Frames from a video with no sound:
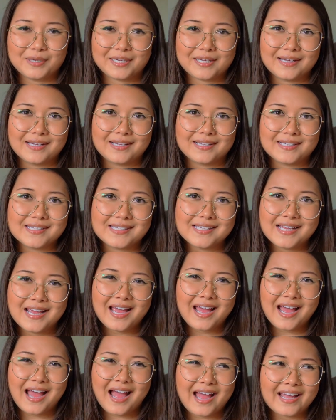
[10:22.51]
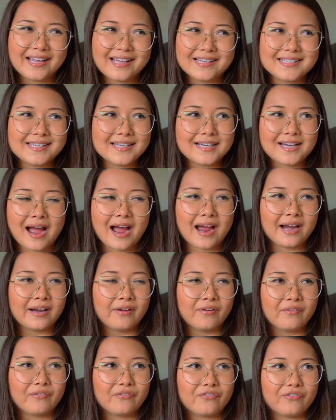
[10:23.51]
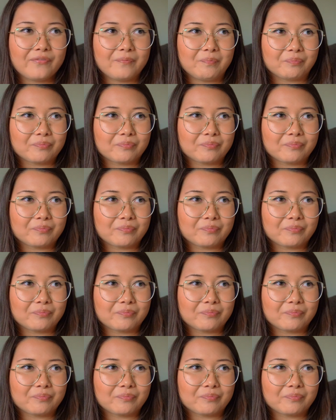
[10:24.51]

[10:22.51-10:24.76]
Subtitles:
because I guess it kind of